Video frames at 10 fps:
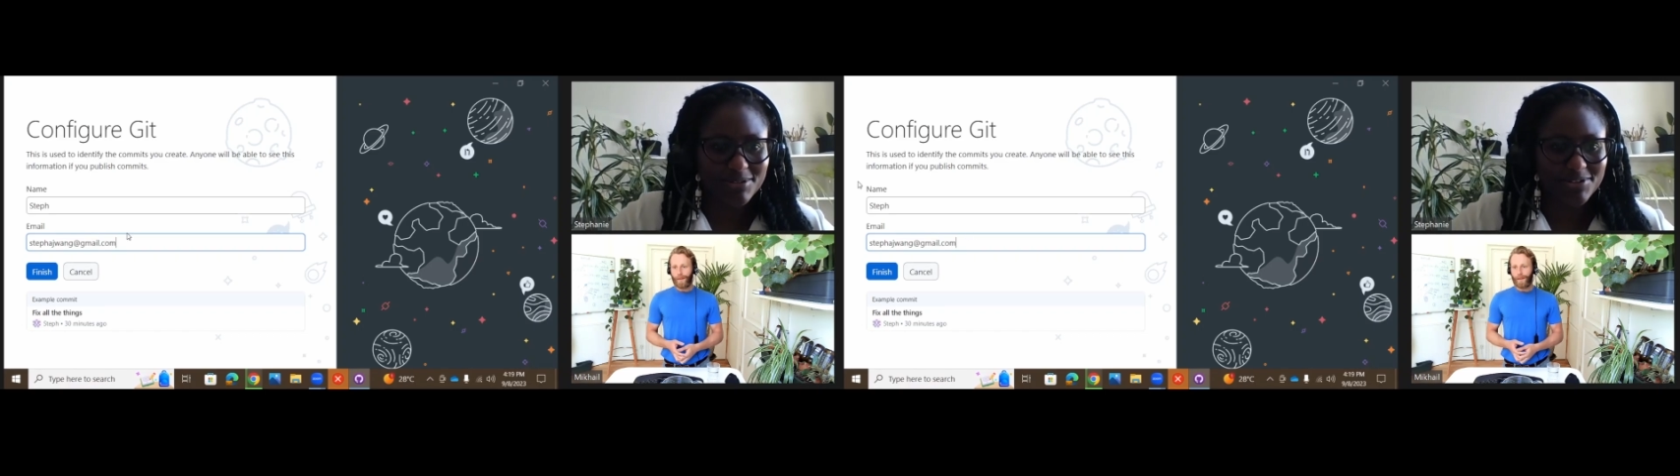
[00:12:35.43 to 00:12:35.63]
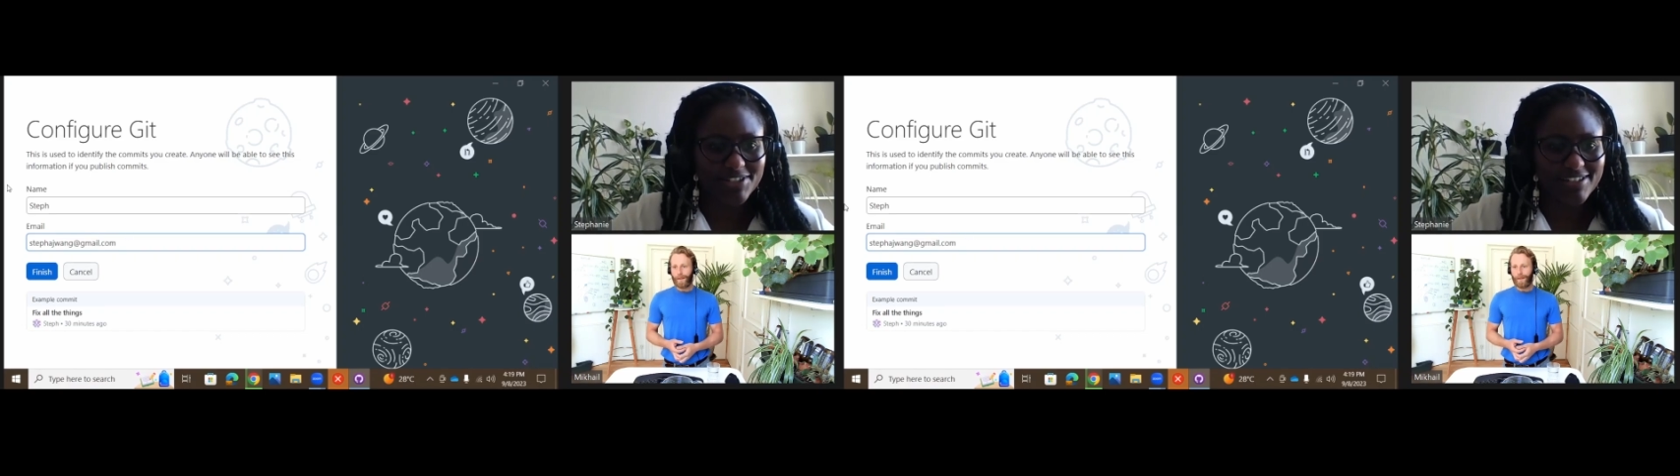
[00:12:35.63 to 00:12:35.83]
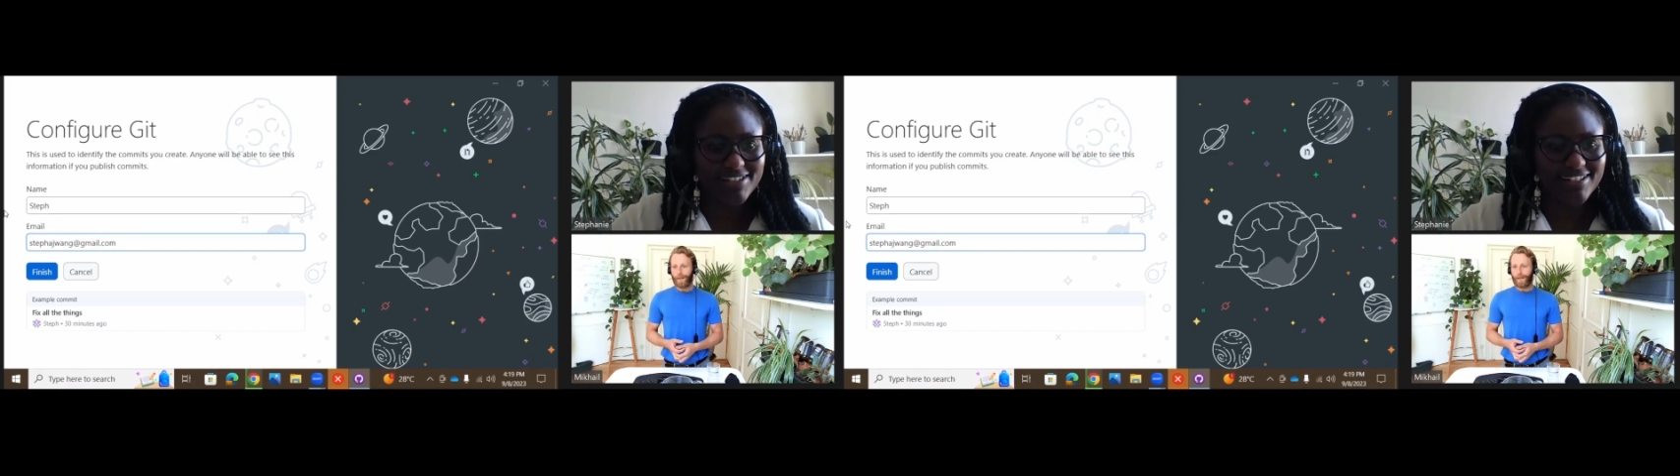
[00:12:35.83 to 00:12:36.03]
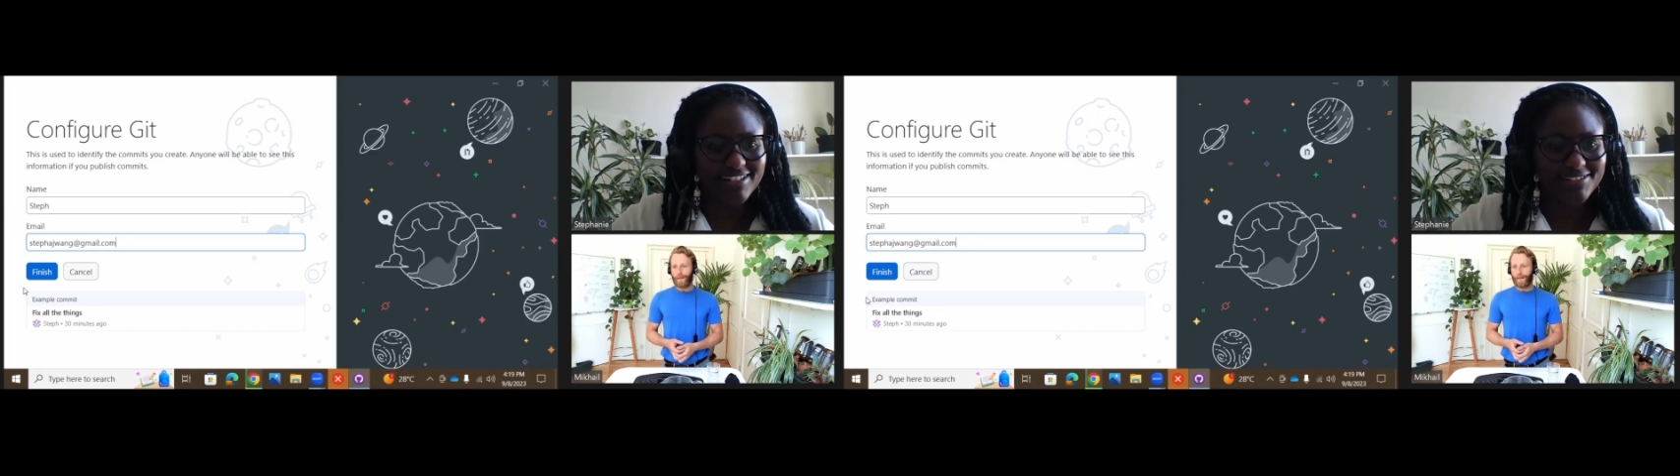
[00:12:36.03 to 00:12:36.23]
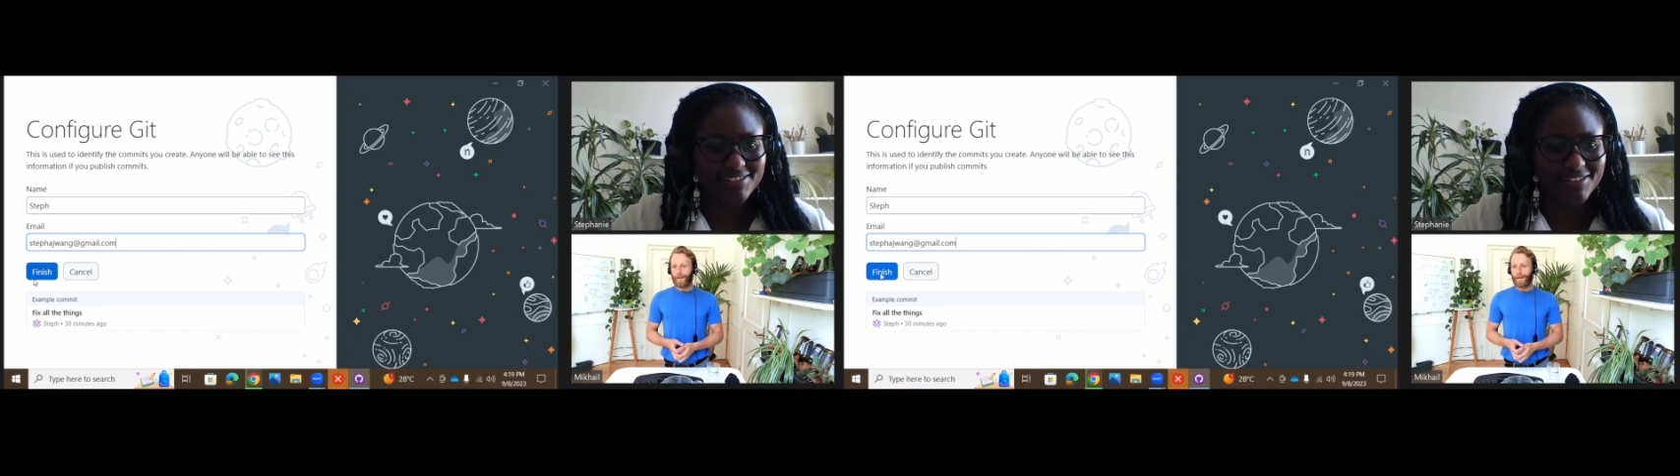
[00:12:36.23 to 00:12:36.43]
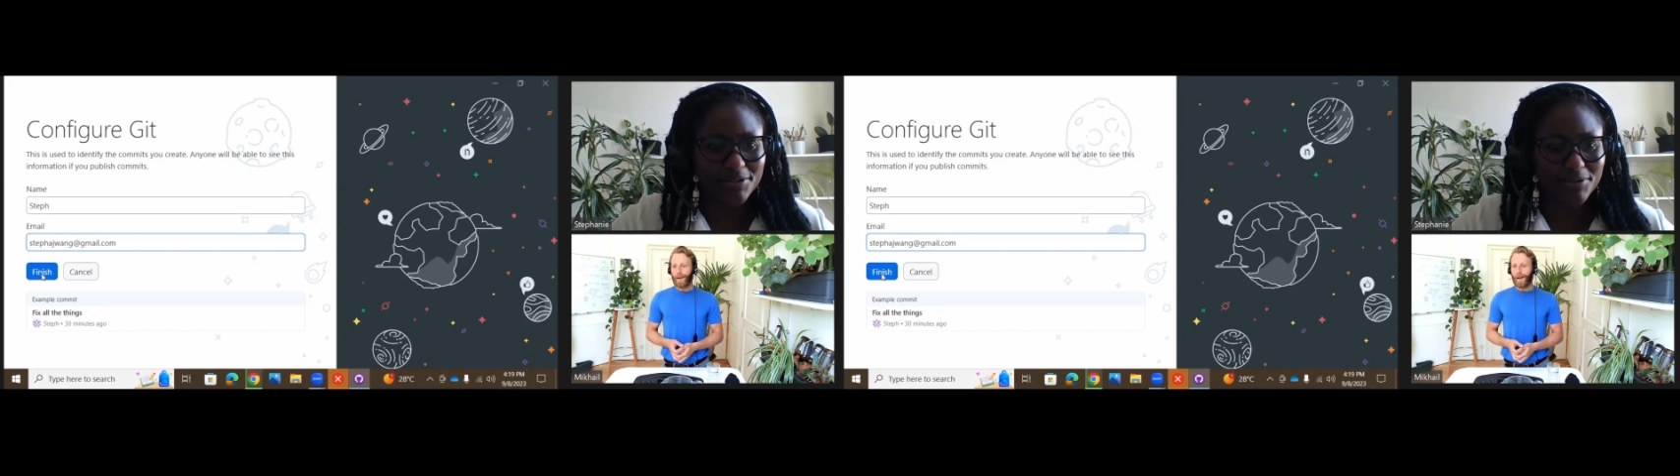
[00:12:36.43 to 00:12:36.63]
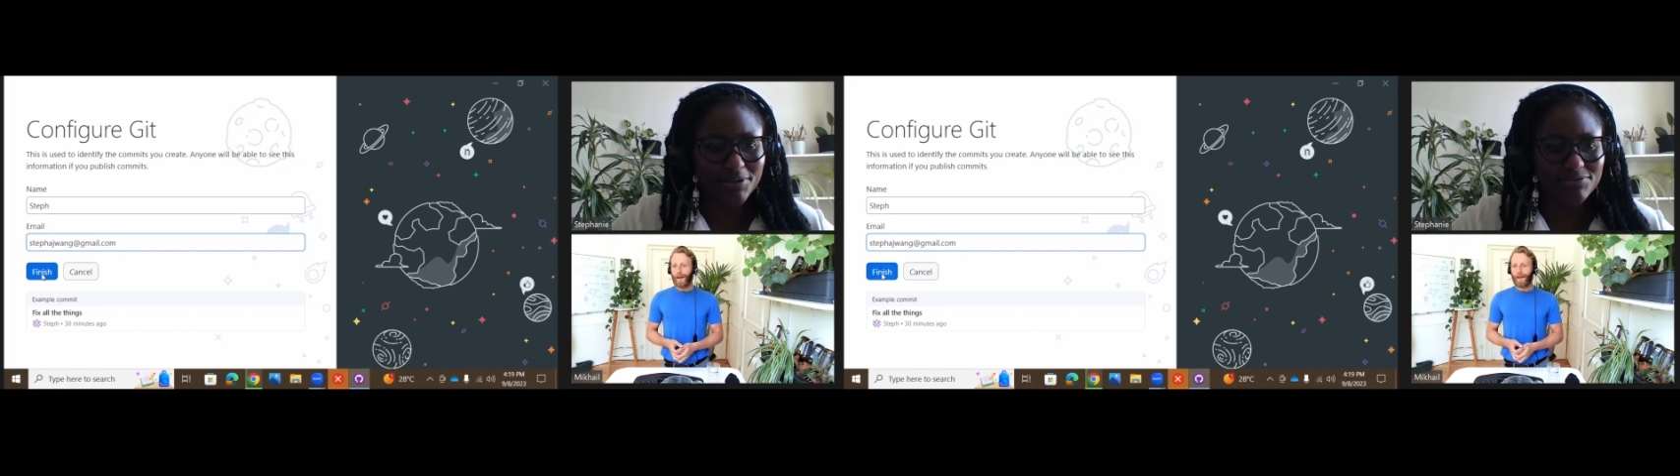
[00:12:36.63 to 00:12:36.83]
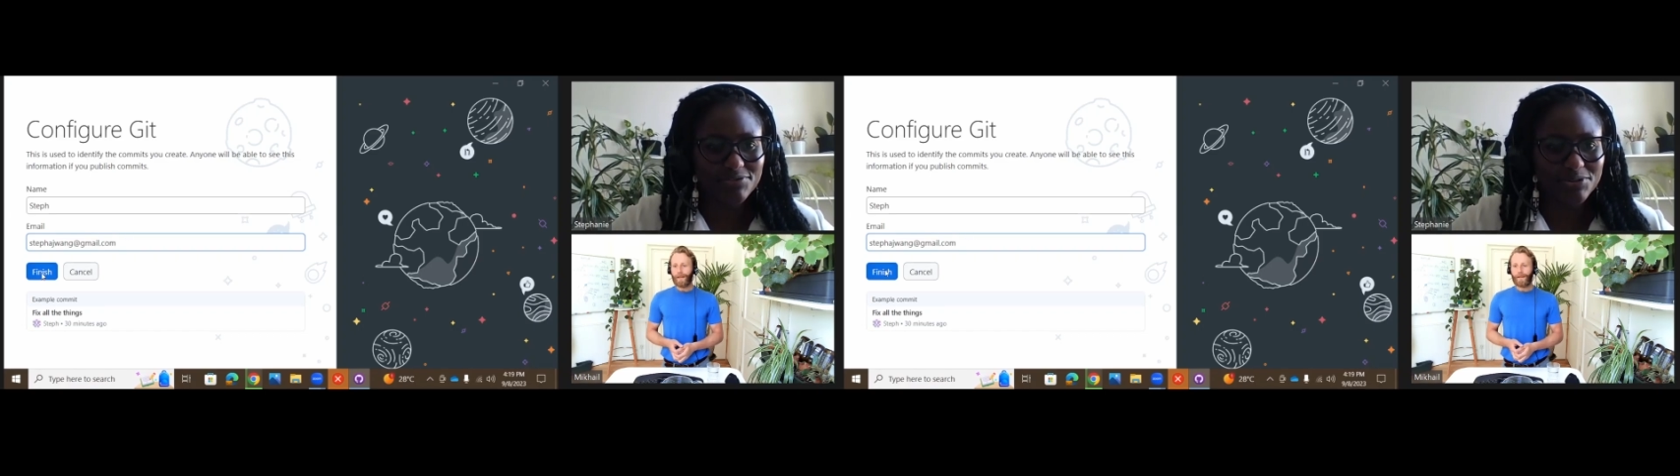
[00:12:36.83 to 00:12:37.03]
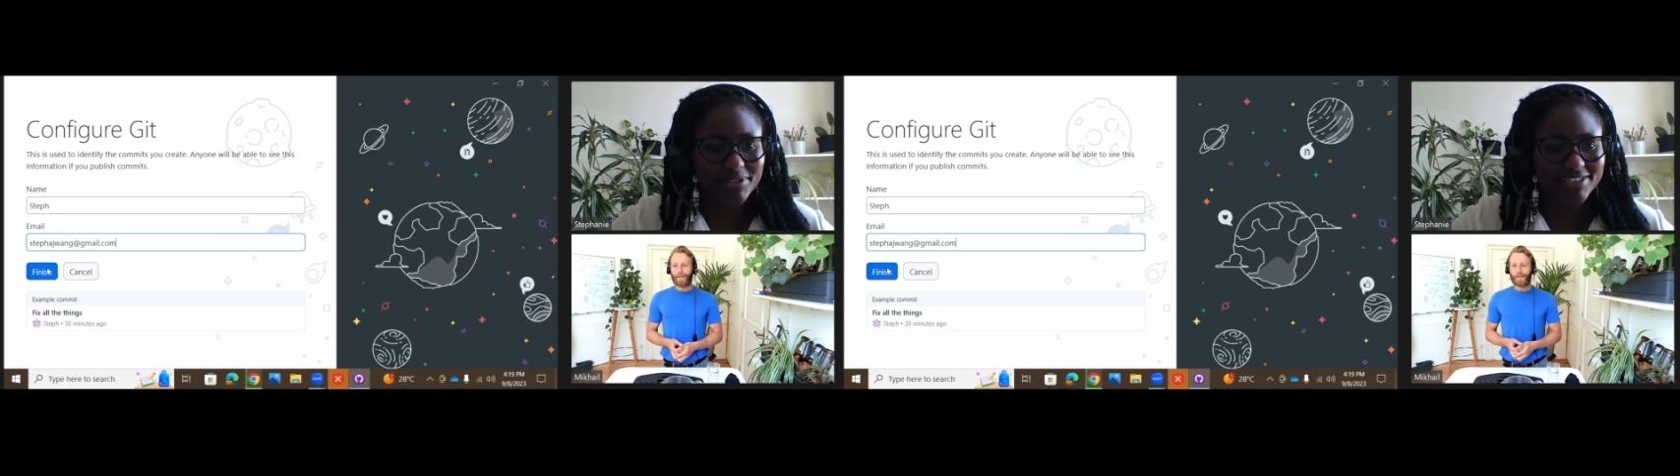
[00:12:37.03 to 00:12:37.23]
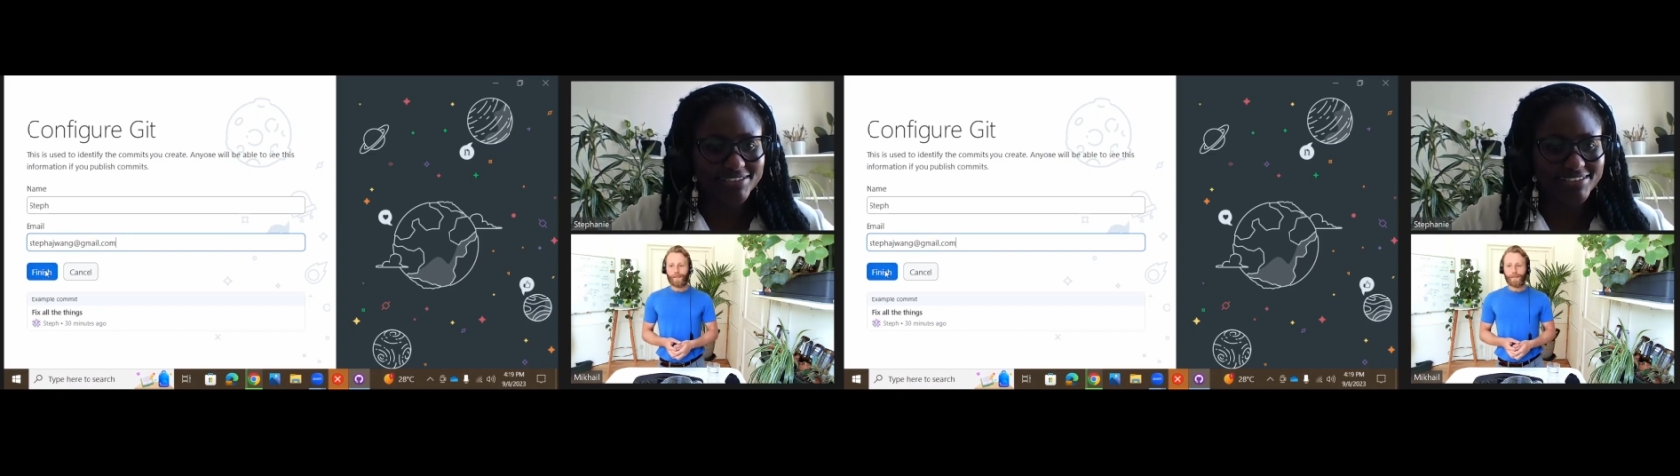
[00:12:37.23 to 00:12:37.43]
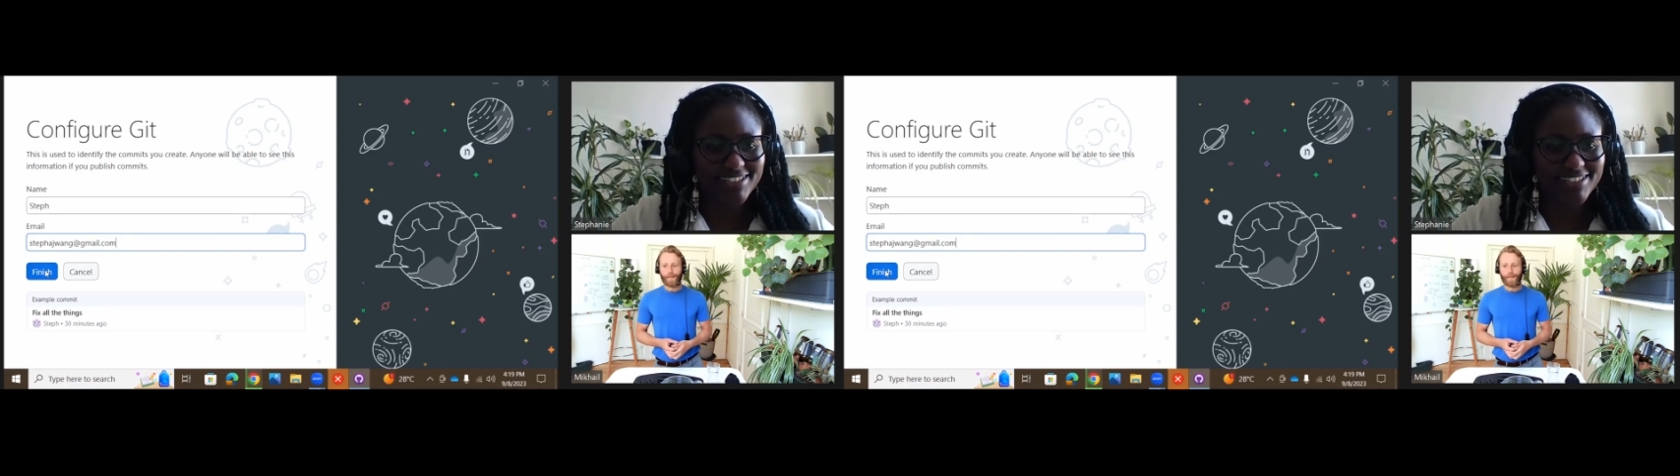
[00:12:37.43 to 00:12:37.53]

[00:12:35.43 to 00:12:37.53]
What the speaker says: our viewers?